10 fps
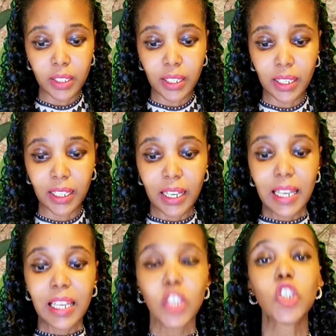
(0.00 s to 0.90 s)
said
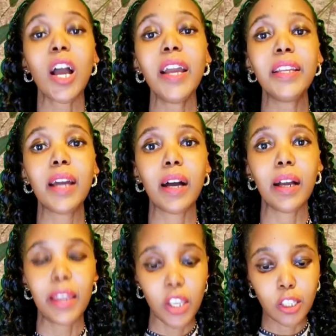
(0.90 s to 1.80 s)
China
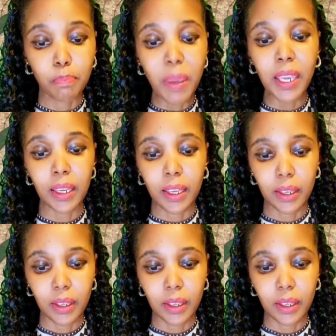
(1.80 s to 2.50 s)
is big.